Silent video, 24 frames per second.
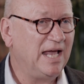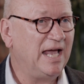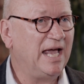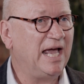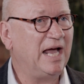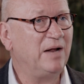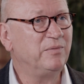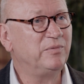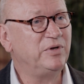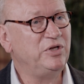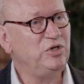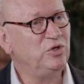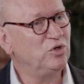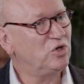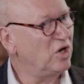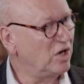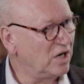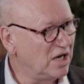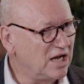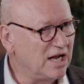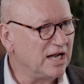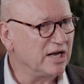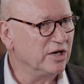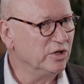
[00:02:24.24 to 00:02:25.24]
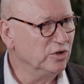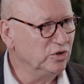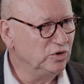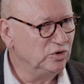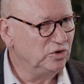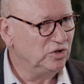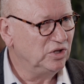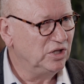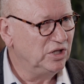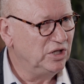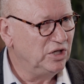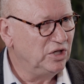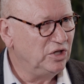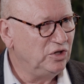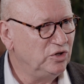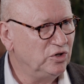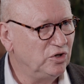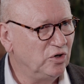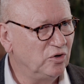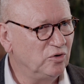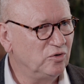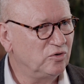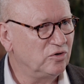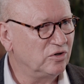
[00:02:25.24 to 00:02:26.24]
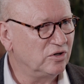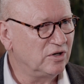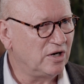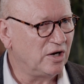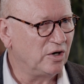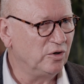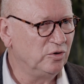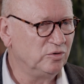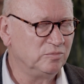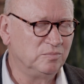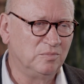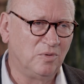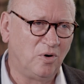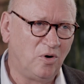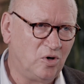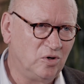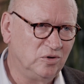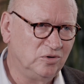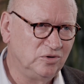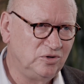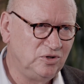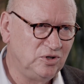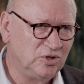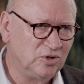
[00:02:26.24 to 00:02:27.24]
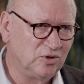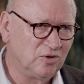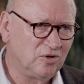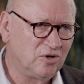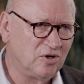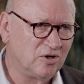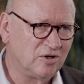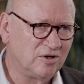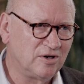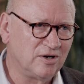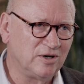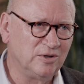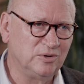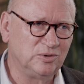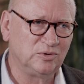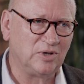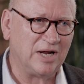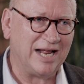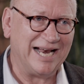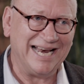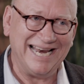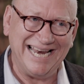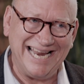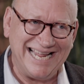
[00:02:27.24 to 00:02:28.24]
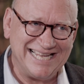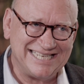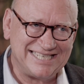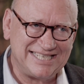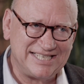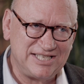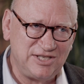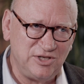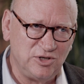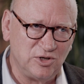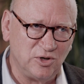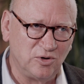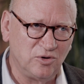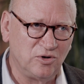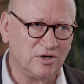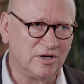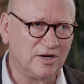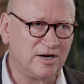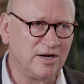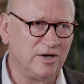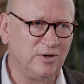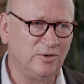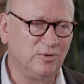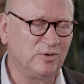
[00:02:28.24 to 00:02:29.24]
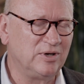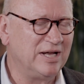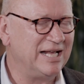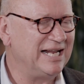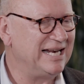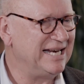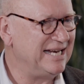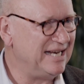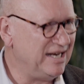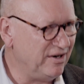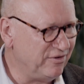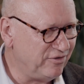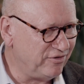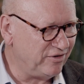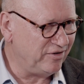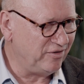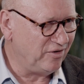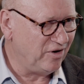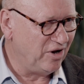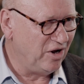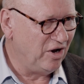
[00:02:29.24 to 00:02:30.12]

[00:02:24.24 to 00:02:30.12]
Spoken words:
and when you conclude, you don't conclude more, you don't conclude less, you don't conclude different